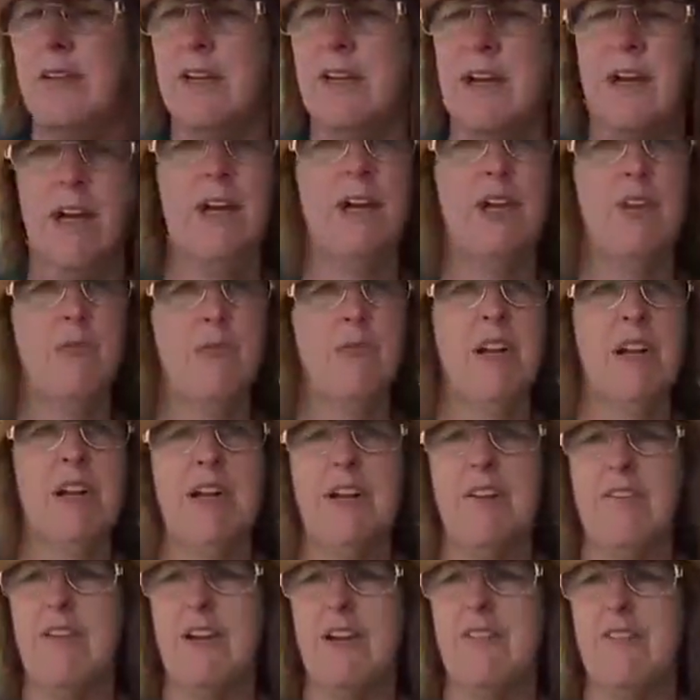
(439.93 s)
And I couldn't
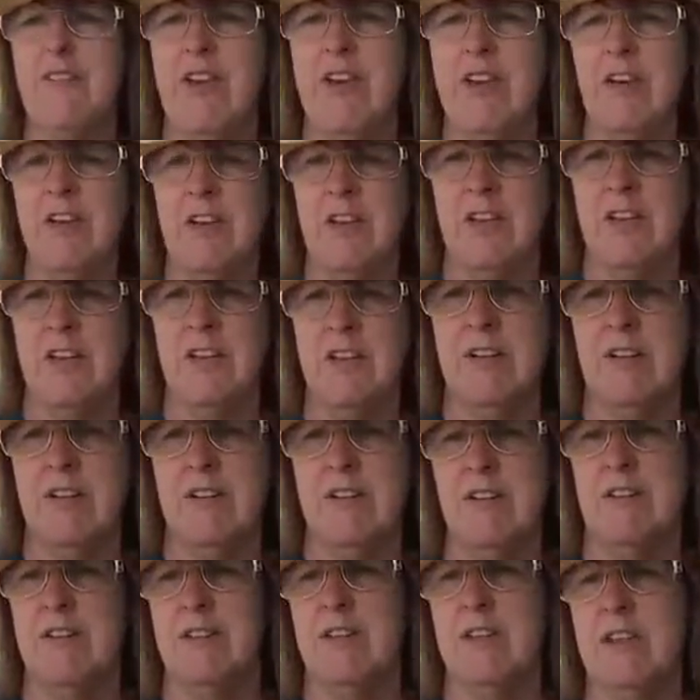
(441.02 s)
believe I found it.
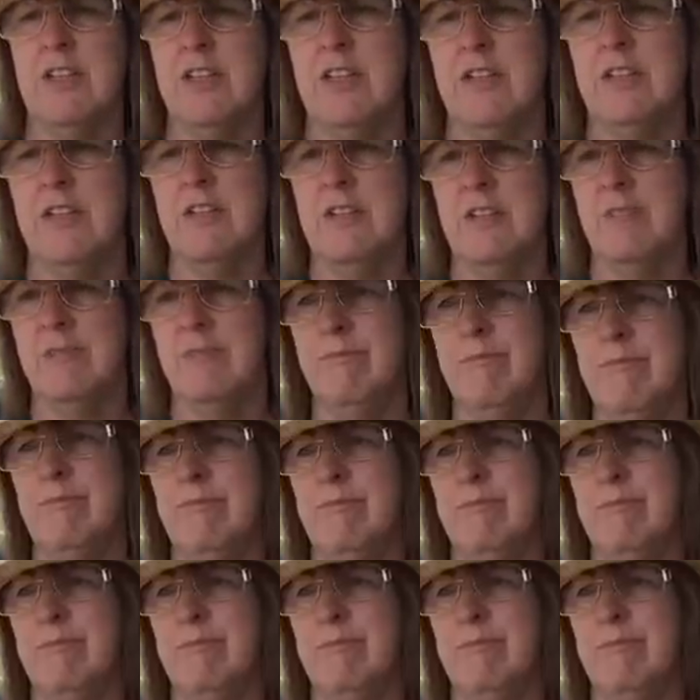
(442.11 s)
I really couldn't.